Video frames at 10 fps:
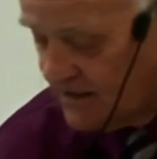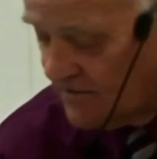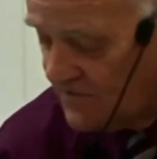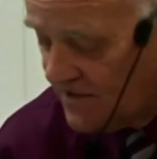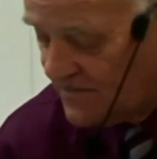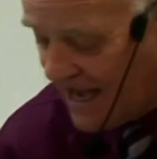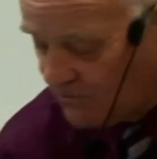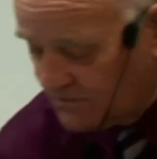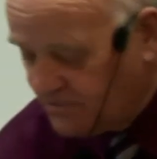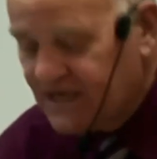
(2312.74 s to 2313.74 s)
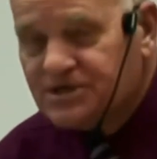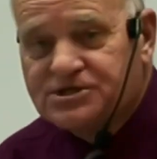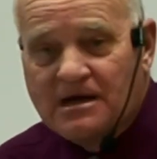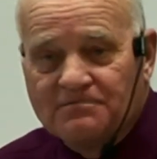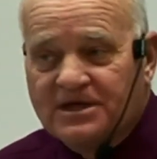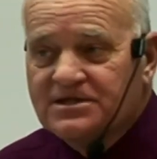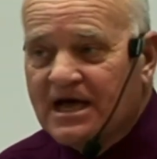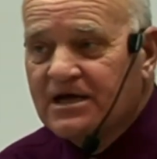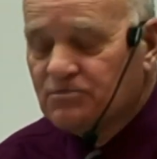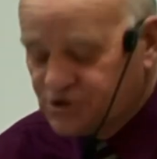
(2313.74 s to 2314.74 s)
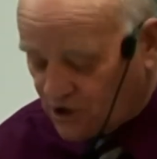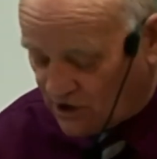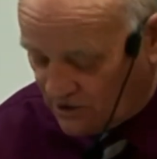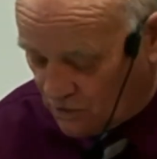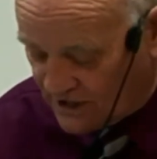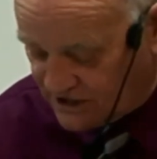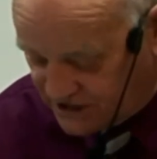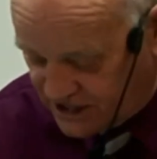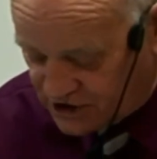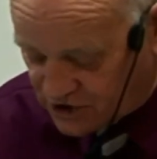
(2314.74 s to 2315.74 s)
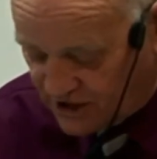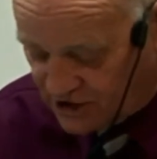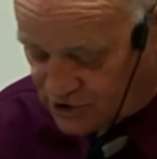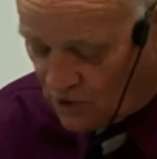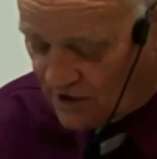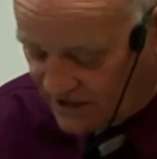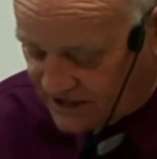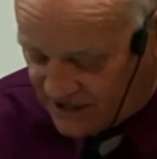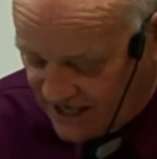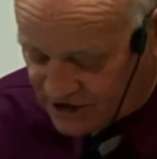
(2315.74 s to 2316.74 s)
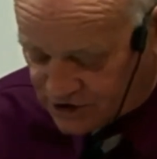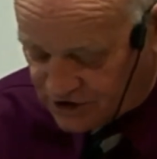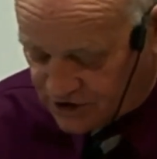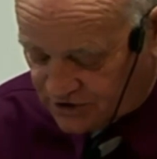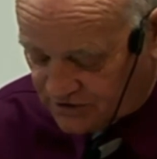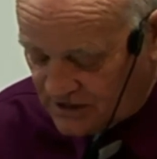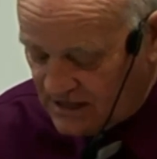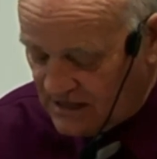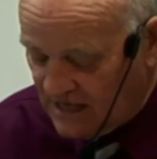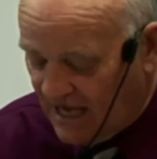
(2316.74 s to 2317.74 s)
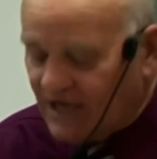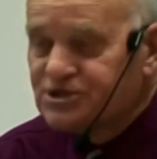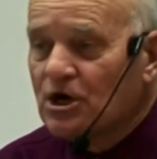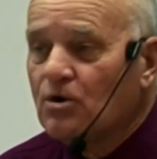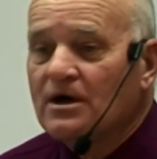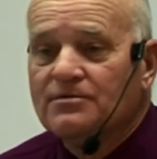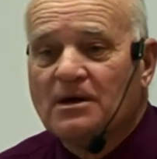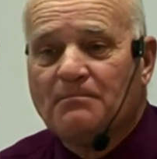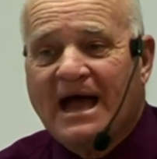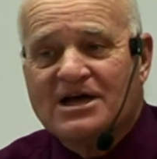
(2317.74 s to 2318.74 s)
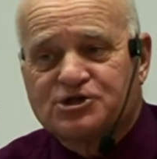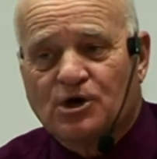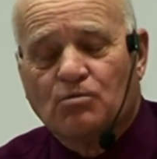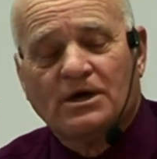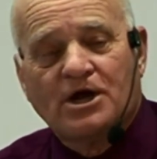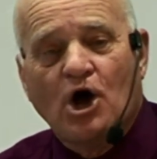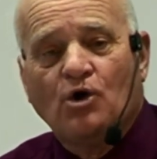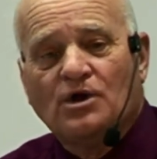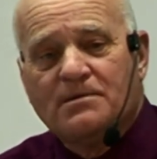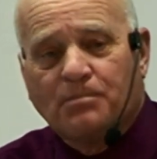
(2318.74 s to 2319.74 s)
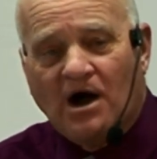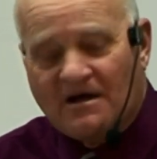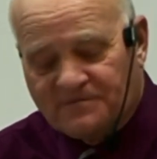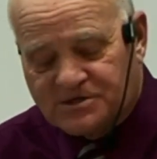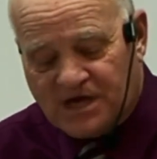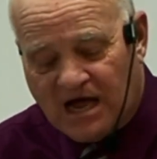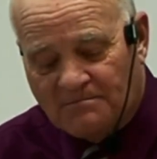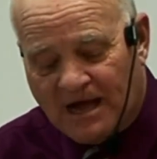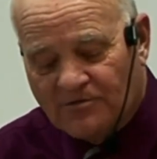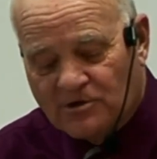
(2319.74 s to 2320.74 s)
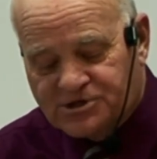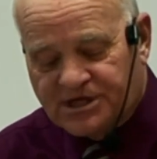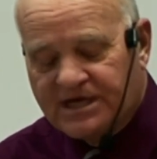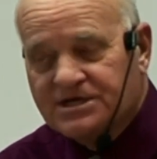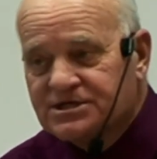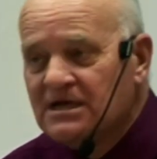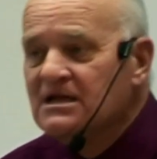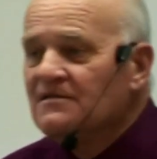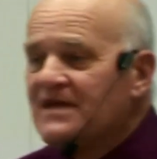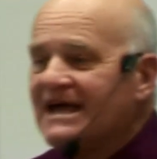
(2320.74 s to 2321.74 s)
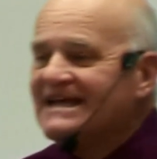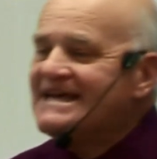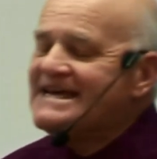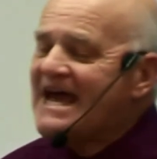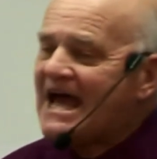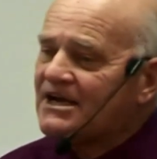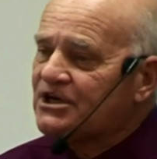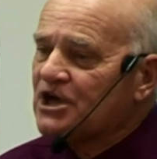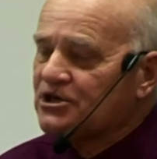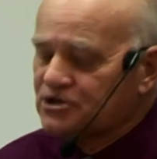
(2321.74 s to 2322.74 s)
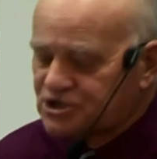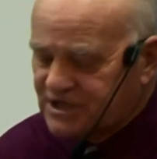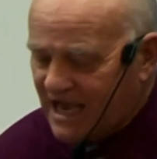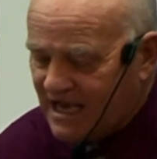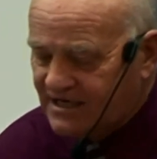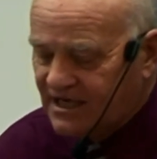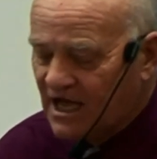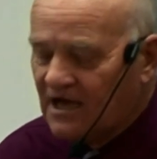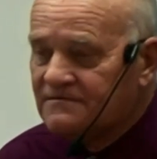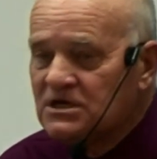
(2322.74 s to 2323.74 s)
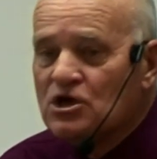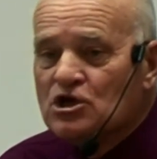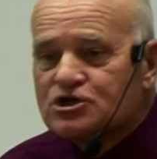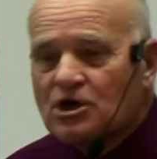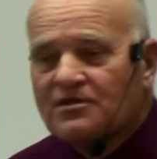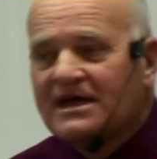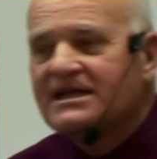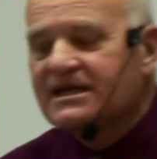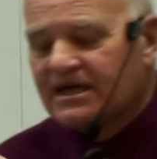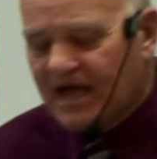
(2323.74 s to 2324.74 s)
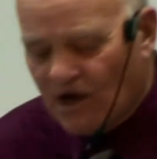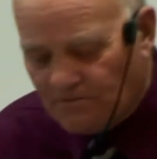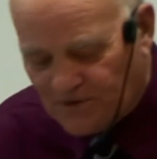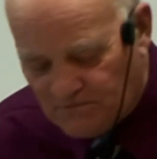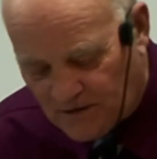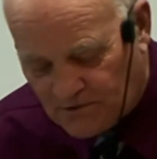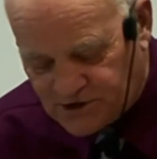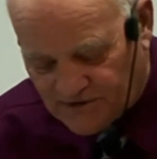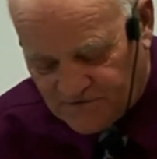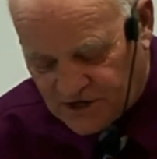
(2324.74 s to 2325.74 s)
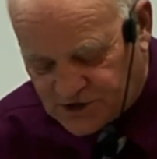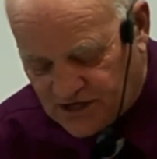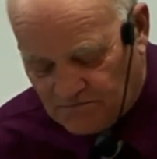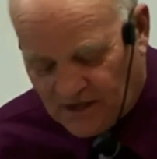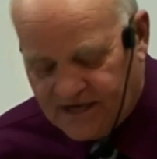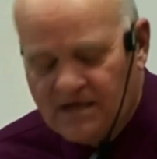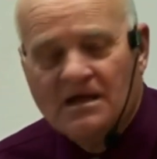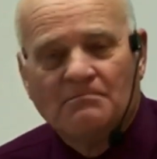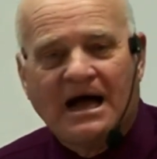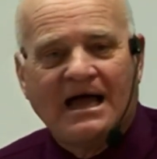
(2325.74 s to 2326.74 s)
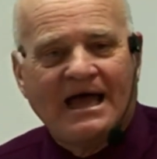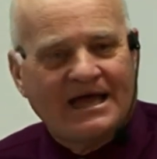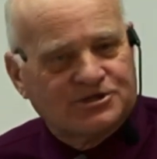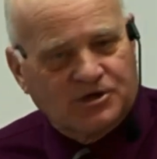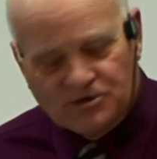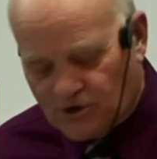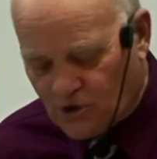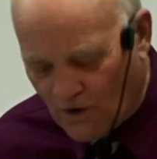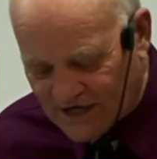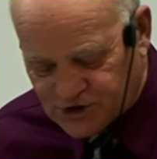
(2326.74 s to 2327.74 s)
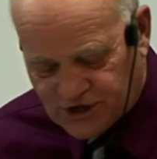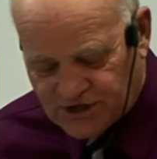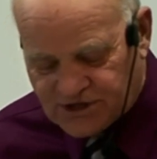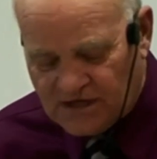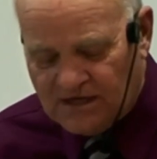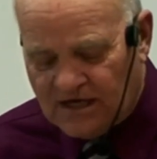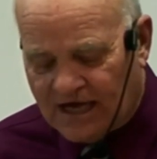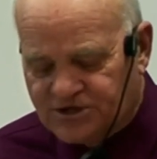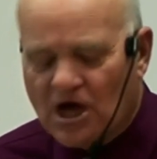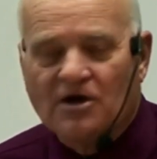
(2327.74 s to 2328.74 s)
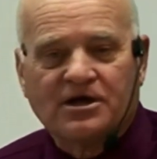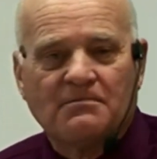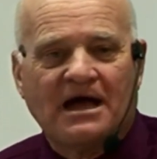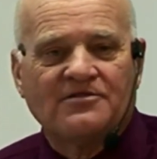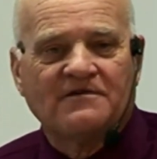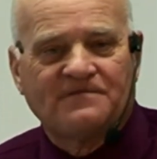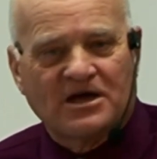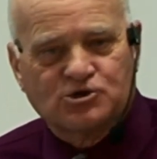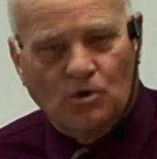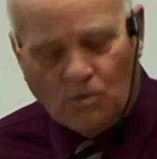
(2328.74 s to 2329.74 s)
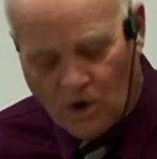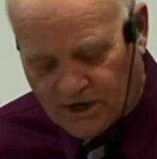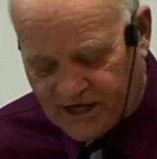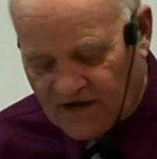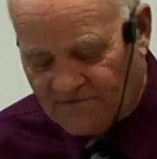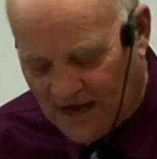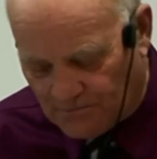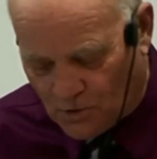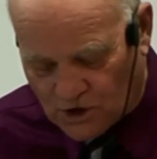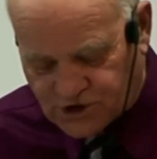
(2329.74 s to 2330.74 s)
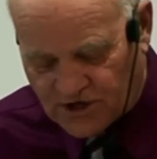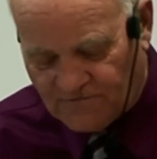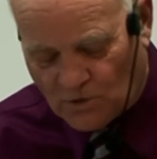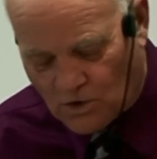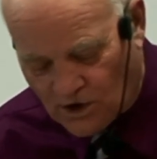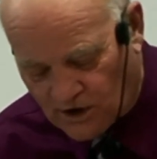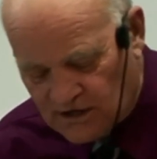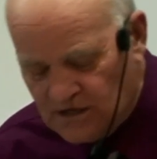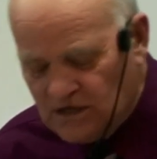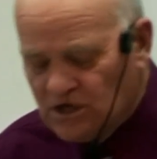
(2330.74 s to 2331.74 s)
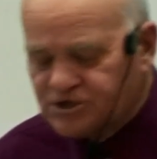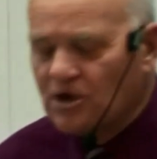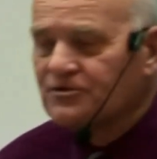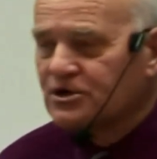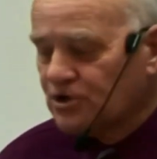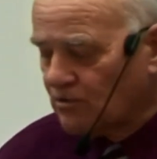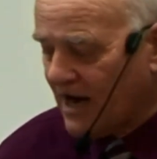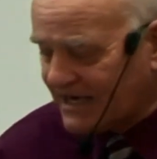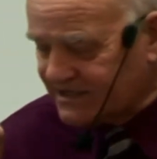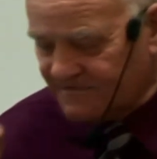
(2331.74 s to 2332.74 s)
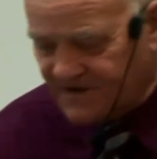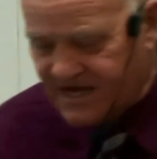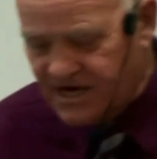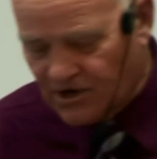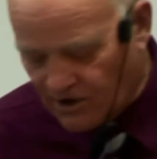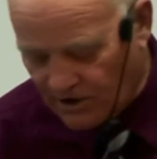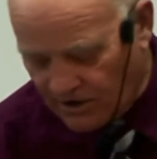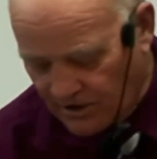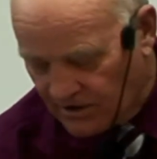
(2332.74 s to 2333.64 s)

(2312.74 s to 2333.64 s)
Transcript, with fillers: then that would be something that he would certainly want to teach and exhort in connection to. And so the pastor would only prophesy about those things that he had an understanding of, so that he could help the members of the assembly by answering their questions and talking about the effectual working of that portion of the Word. So the directive here